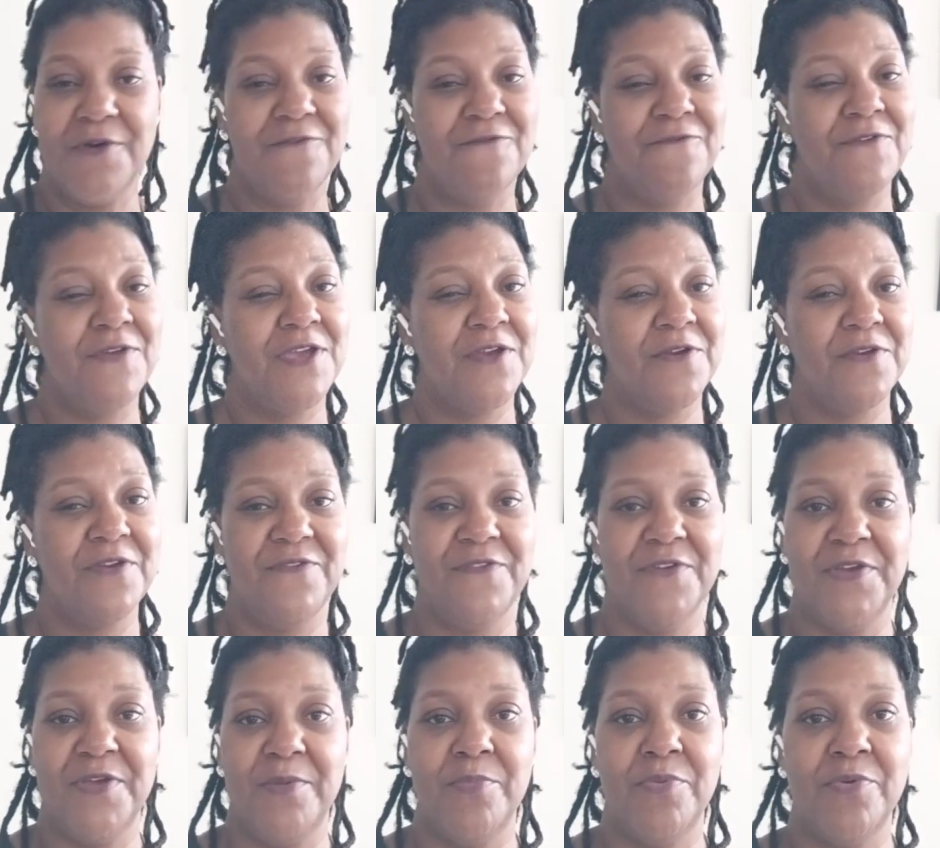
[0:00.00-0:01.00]
But
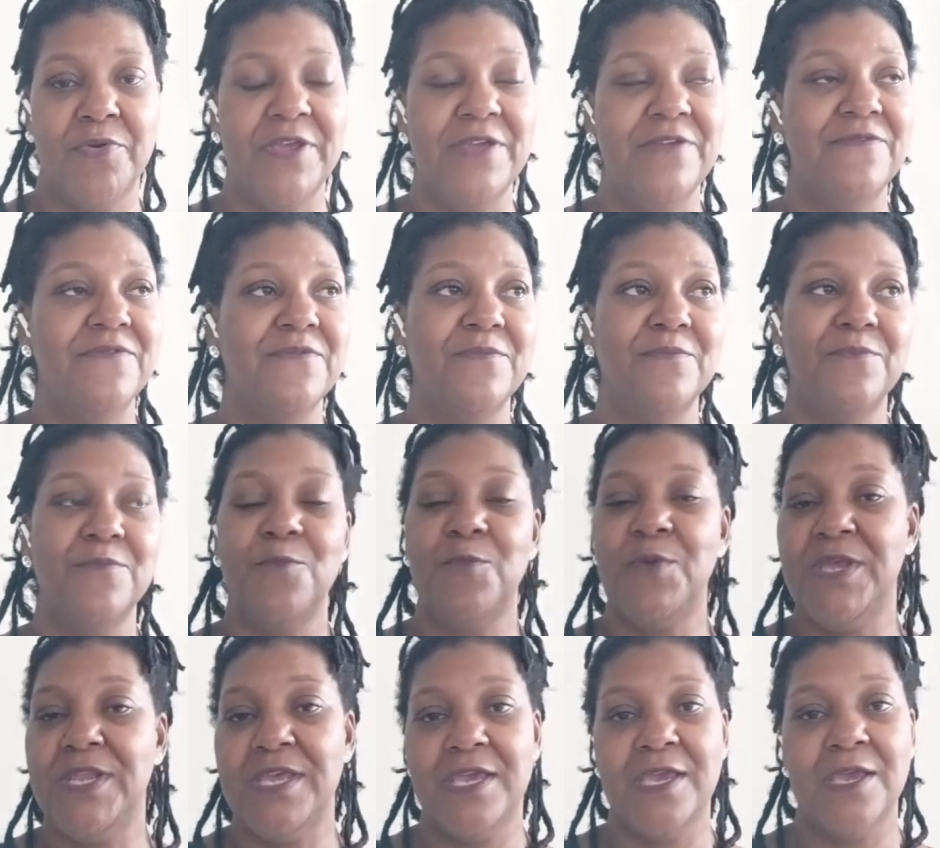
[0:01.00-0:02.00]
very, very brief.
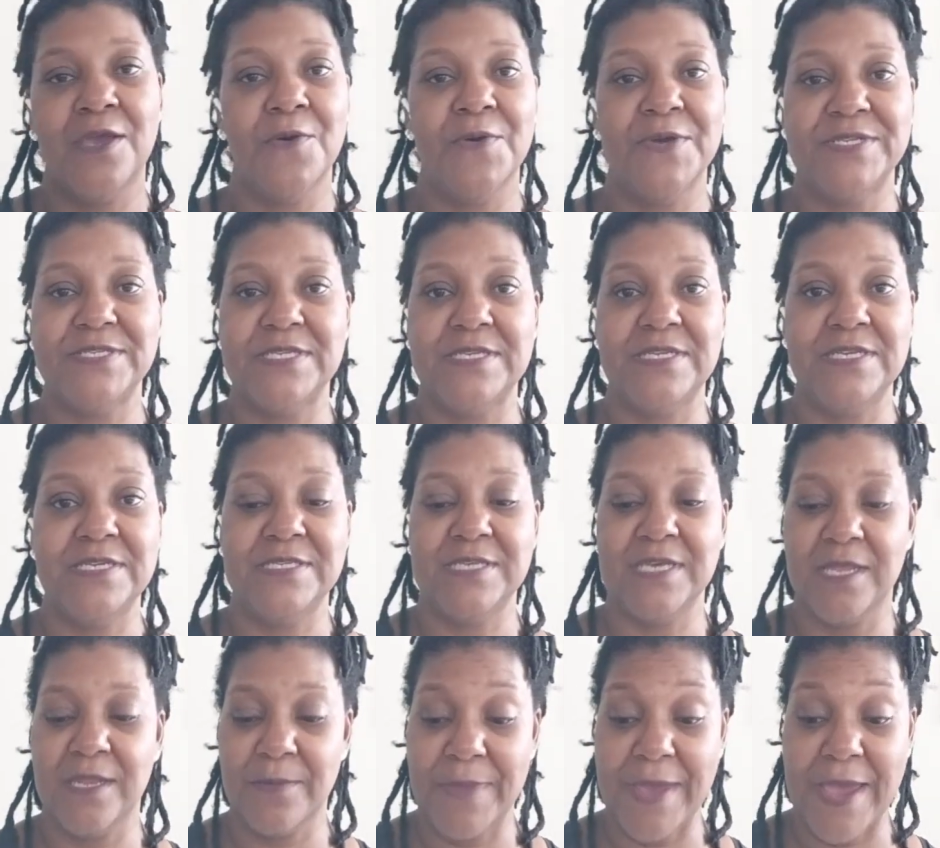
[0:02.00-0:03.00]
We didn't go into
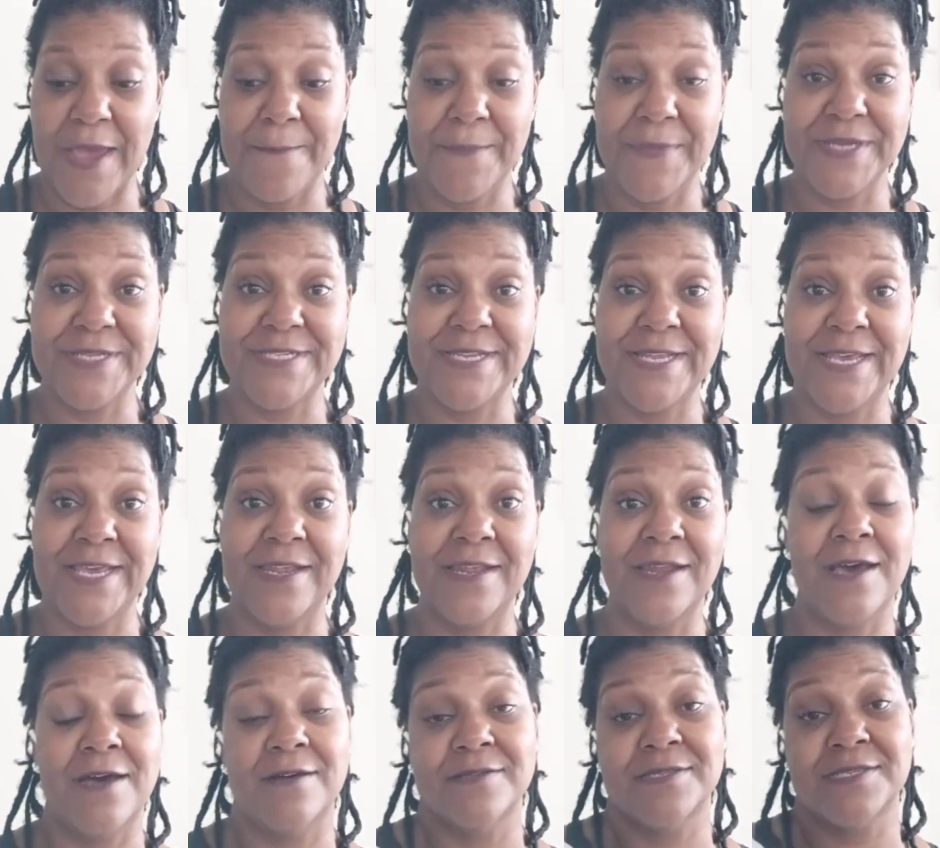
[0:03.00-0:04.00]
detail about much of
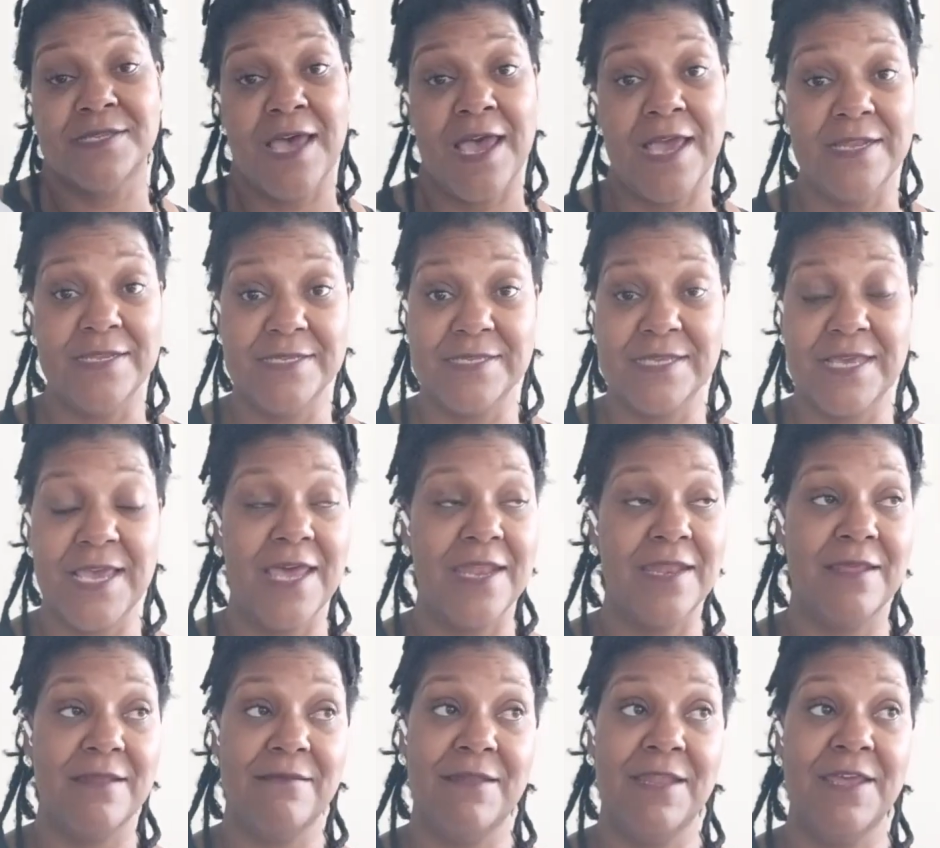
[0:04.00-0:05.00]
that at all. So I just
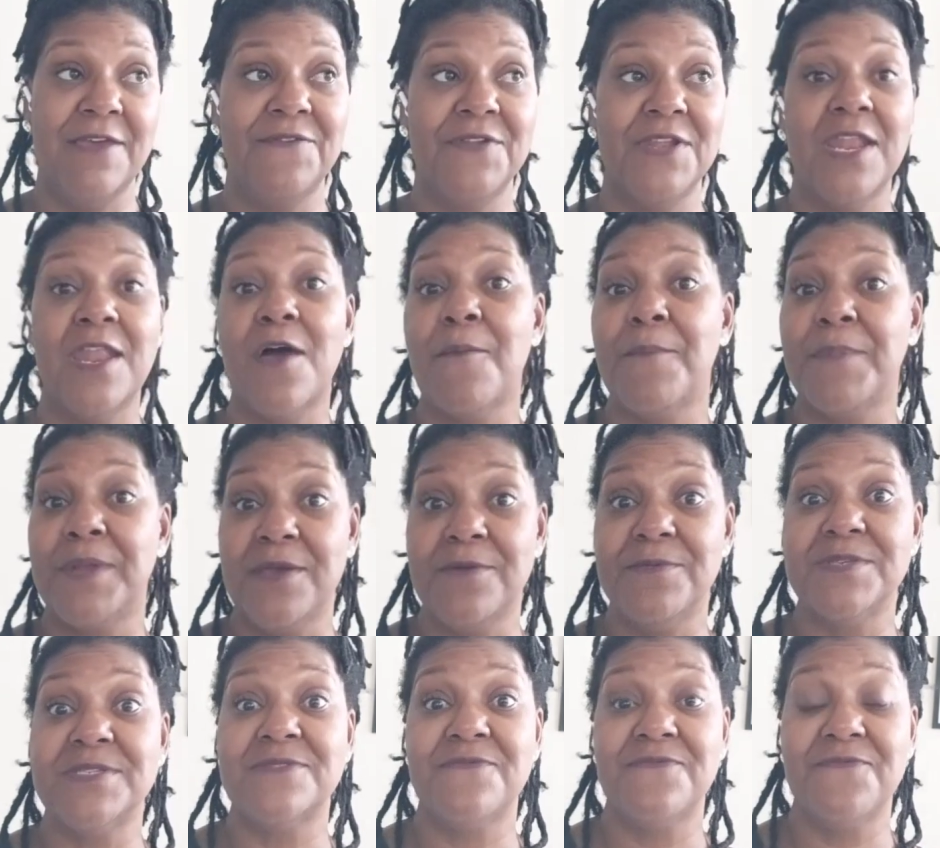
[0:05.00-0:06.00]
kind of left it alone.
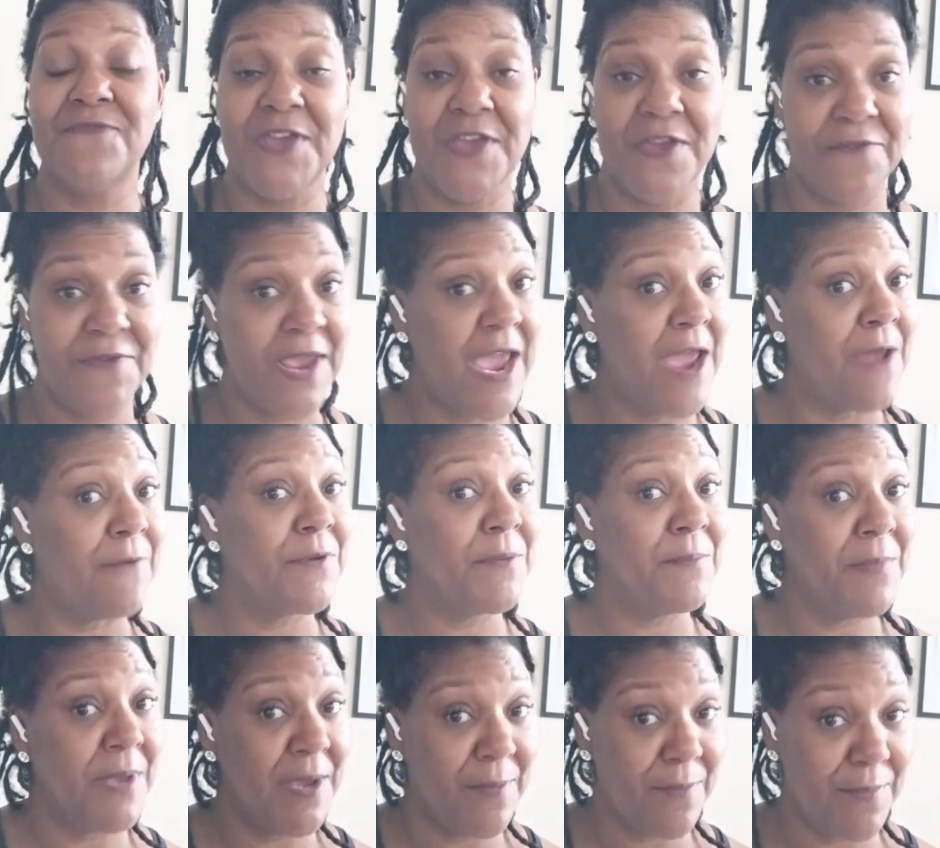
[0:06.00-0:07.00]
But it was I
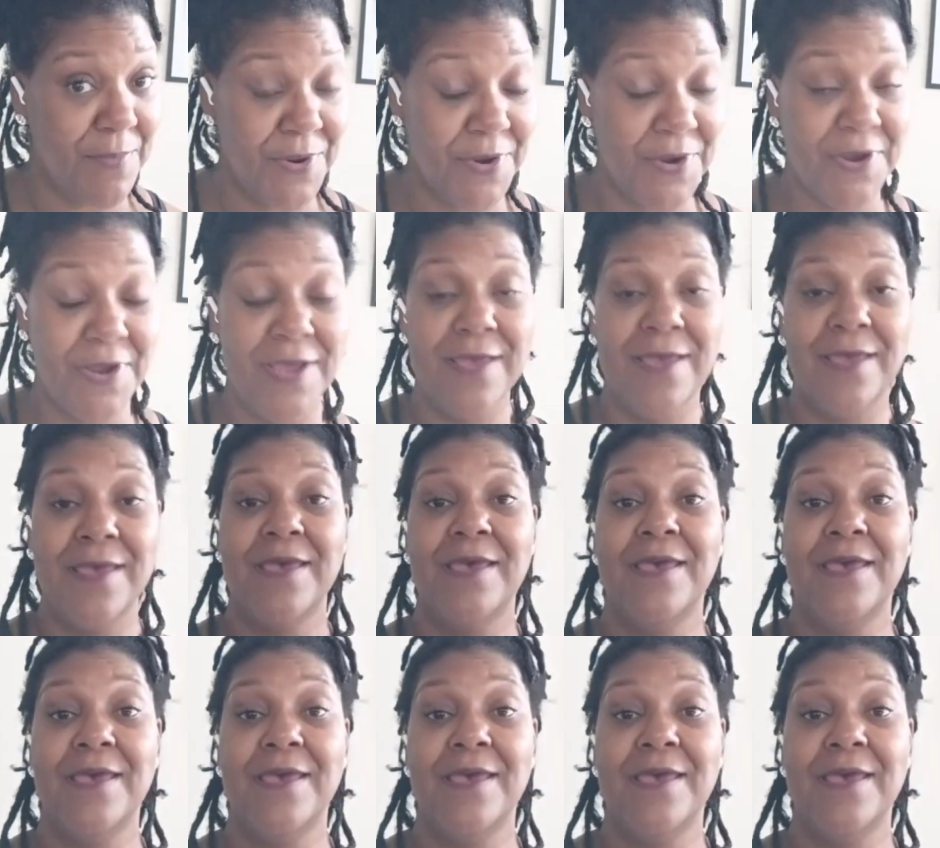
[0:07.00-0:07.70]
remember,